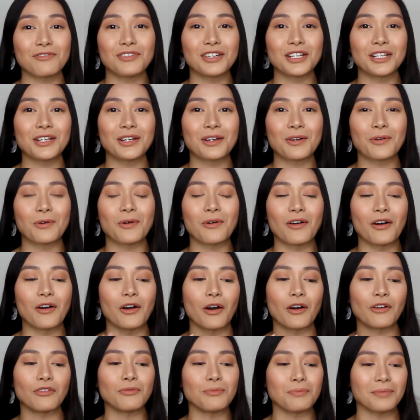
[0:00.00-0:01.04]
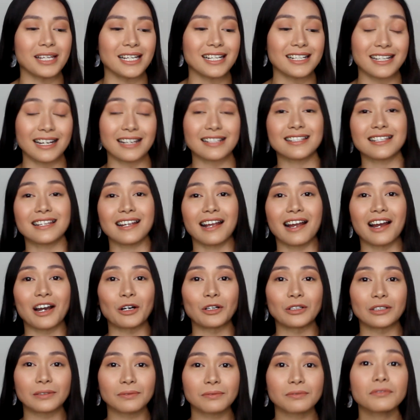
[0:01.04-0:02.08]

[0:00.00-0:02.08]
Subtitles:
video of me testing out